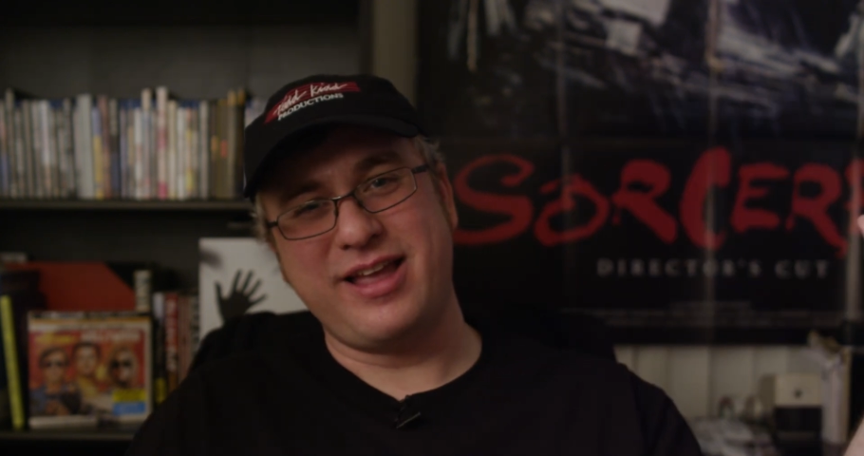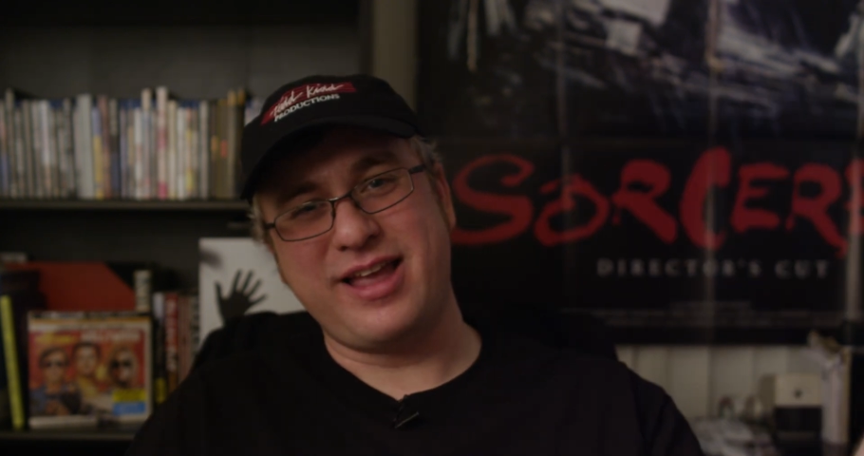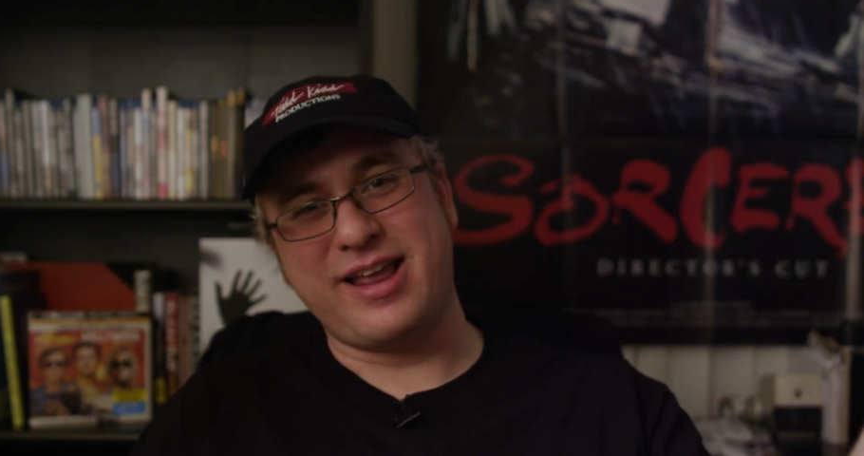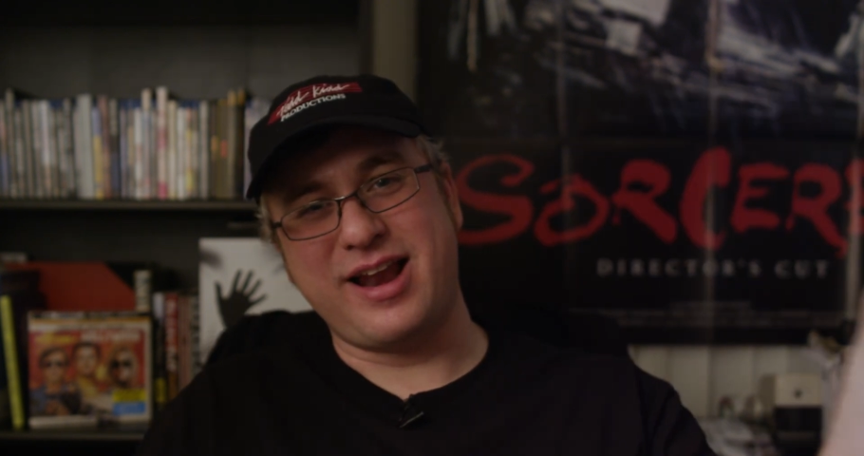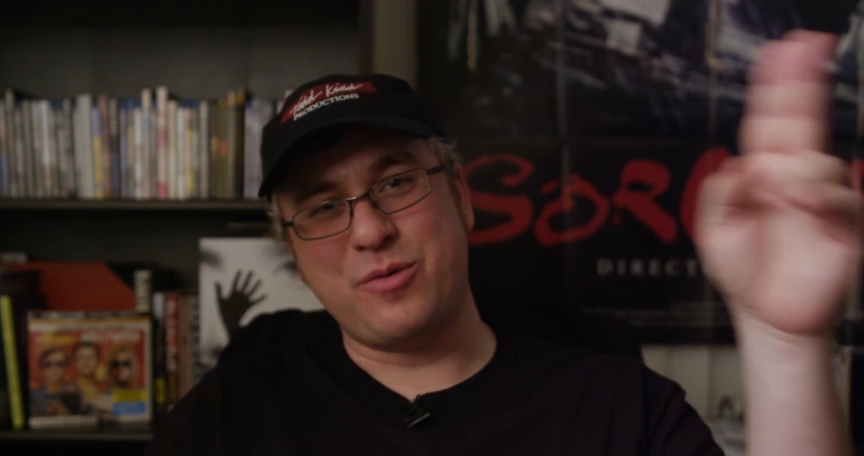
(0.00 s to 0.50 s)

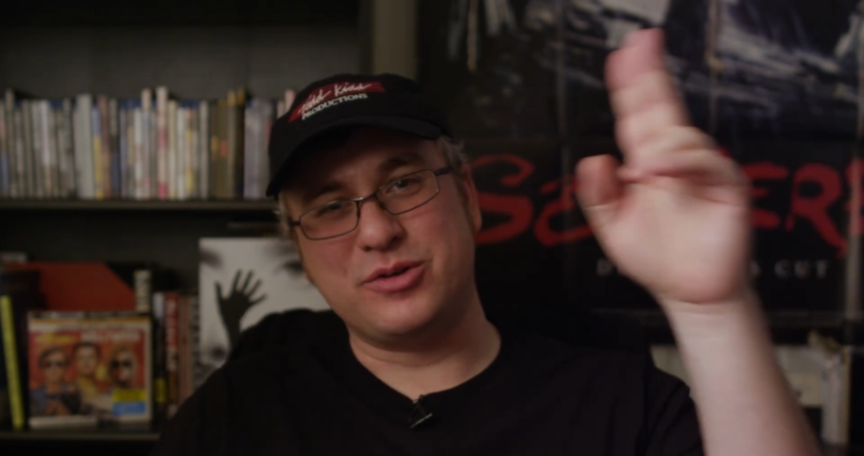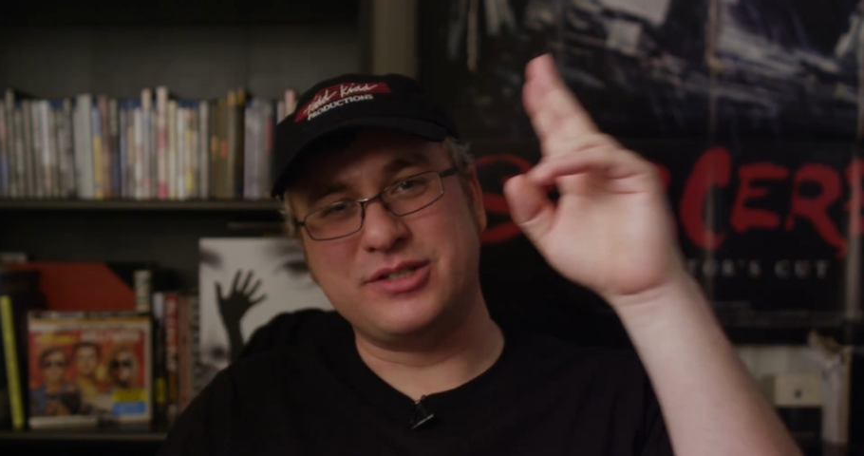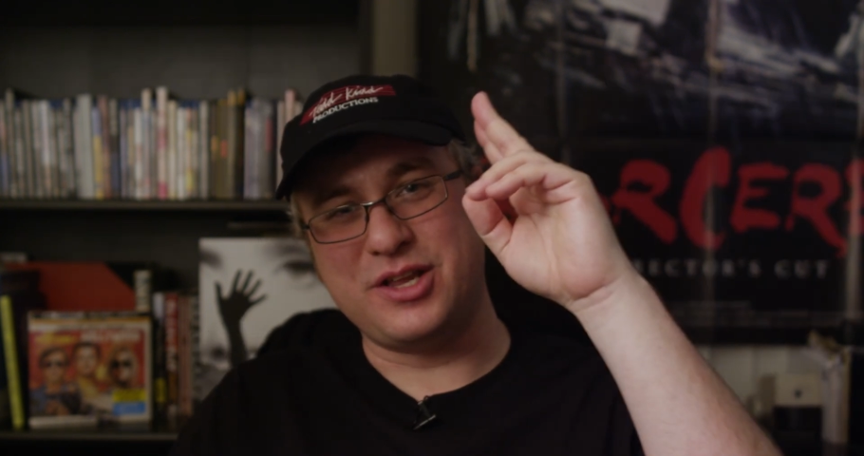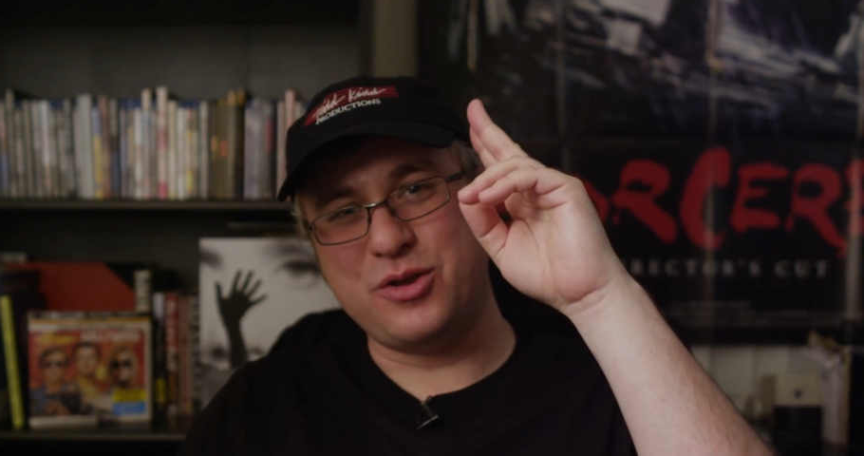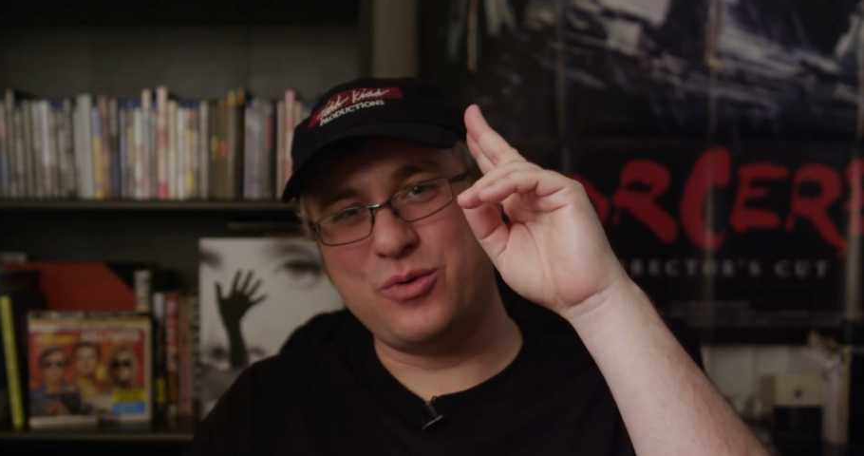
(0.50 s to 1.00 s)
And I will
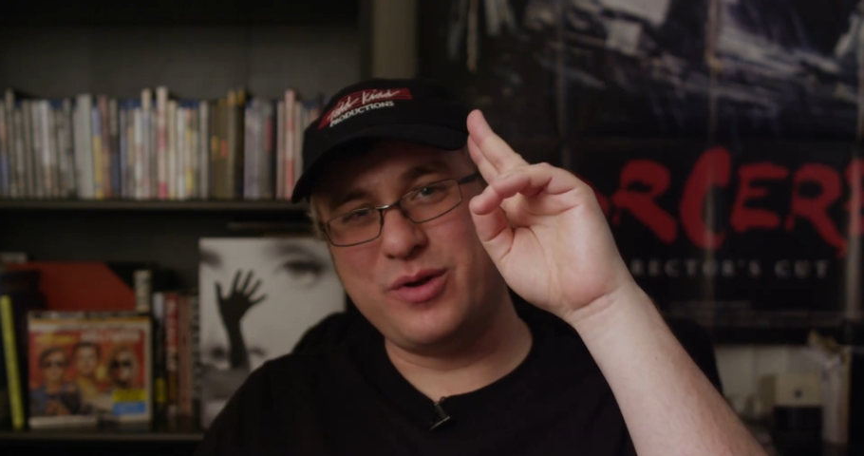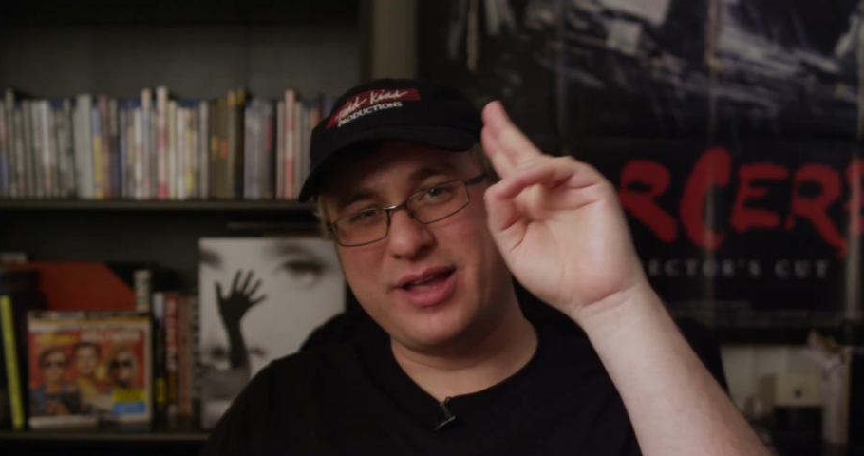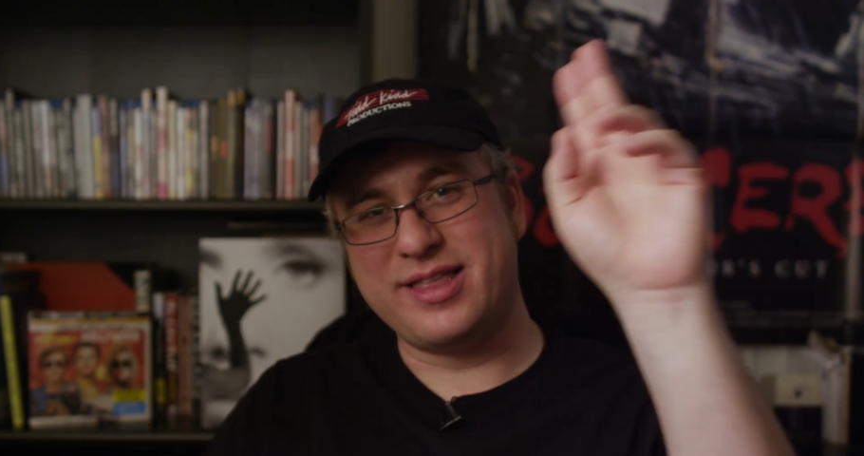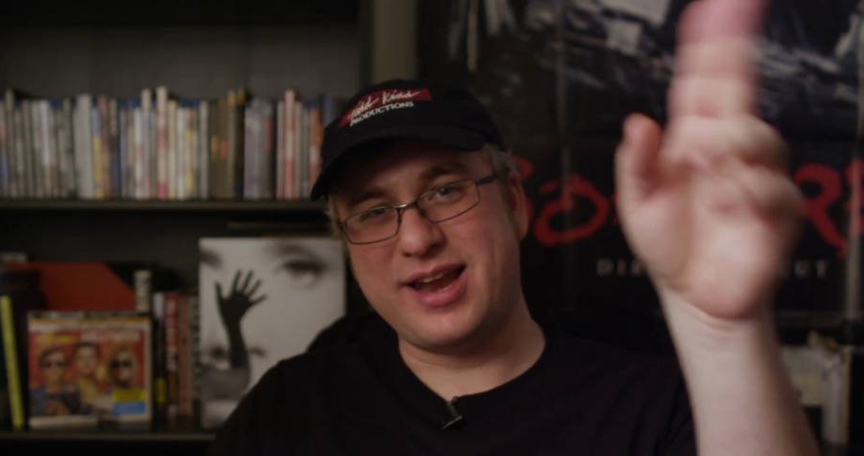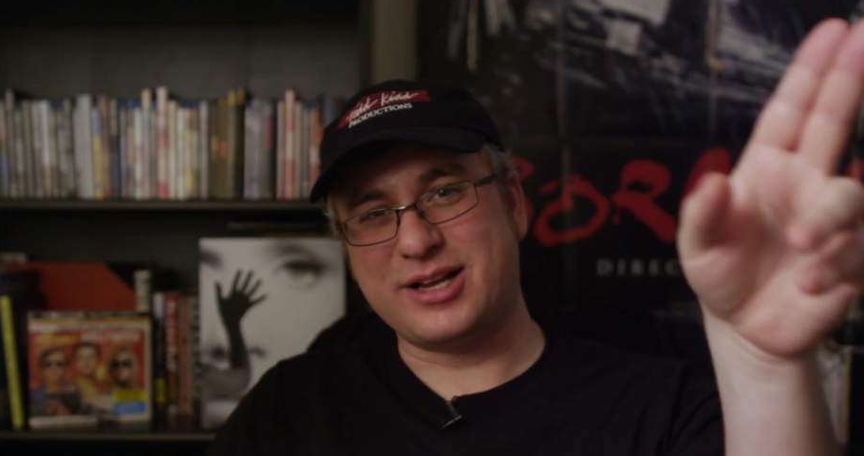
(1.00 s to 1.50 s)
see you
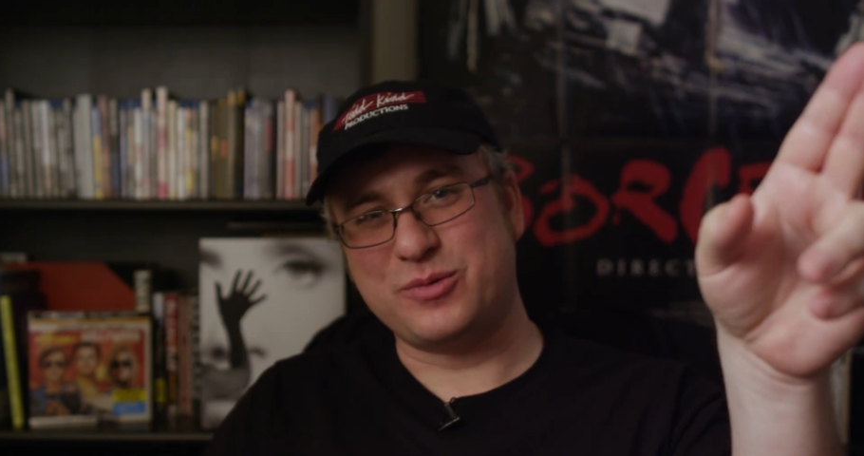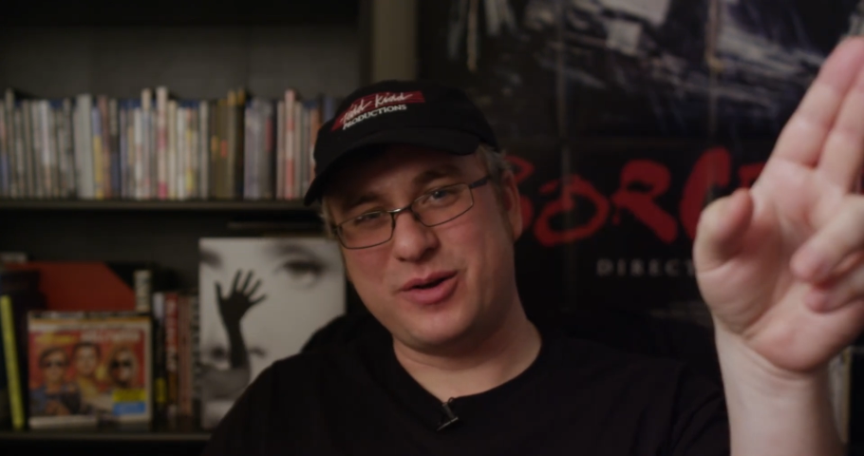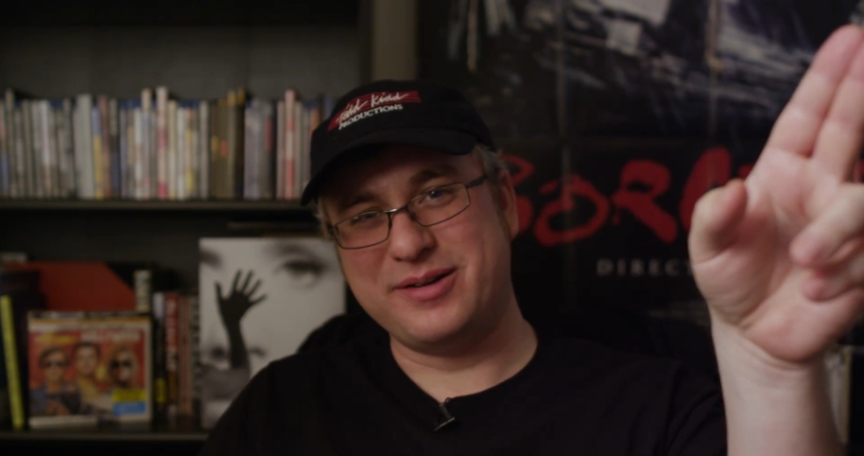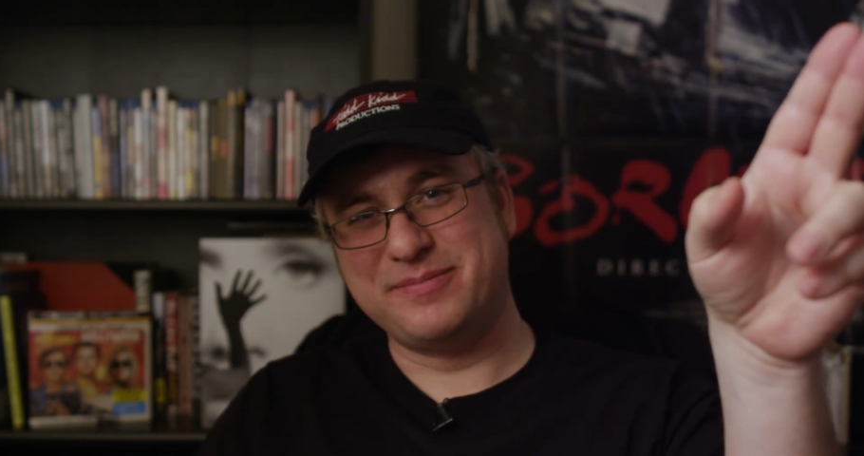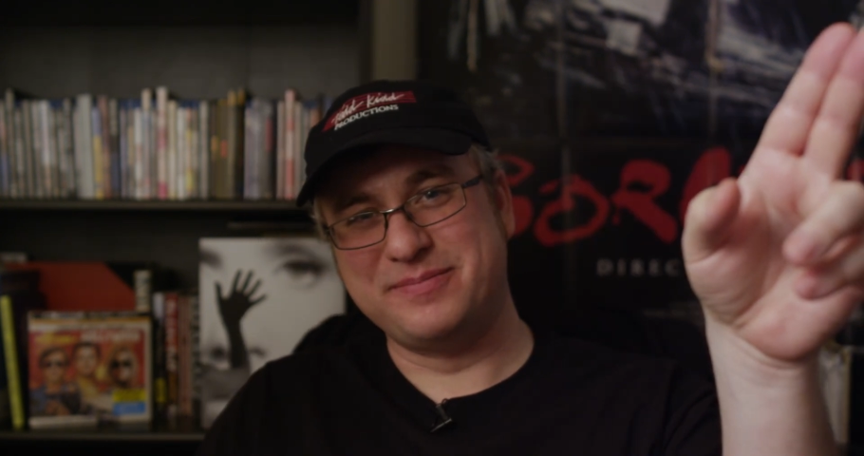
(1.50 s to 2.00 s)
in the next
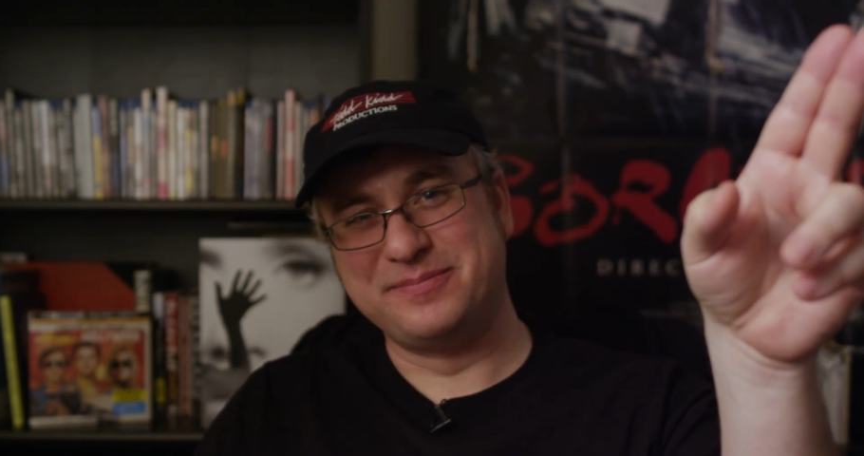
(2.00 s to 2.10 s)
one.